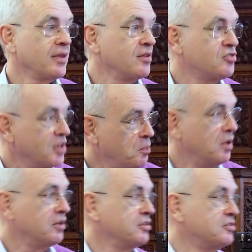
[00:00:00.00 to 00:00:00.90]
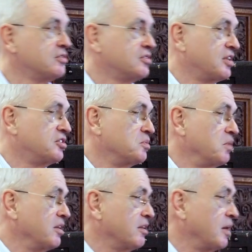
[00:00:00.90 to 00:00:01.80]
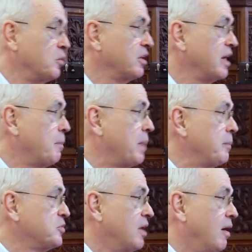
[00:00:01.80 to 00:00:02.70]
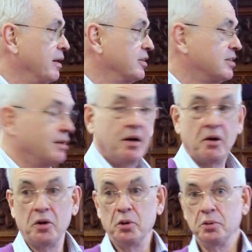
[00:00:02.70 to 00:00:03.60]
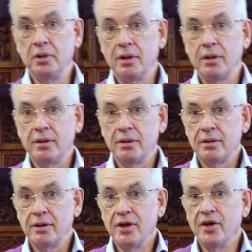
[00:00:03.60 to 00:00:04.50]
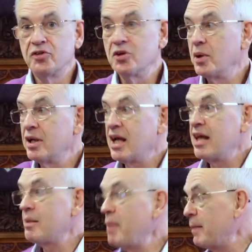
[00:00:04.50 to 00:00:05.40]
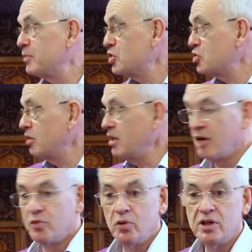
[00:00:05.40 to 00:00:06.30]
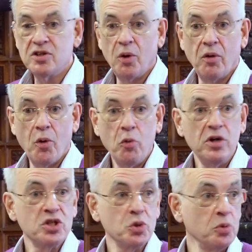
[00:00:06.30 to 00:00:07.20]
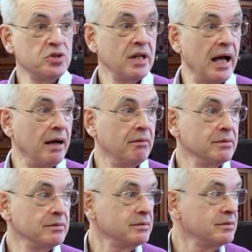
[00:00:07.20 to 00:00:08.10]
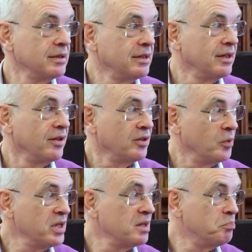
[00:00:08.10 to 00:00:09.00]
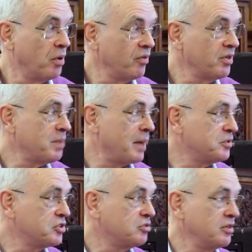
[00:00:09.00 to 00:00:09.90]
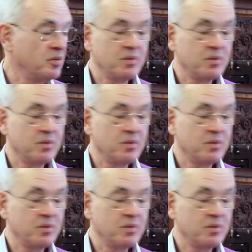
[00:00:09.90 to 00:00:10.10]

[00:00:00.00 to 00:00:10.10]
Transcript: someone has said to me that they want to get baptized. Hallelujah. So we're going to get the baptistry. I've already sorted it out that we can borrow the baptistry from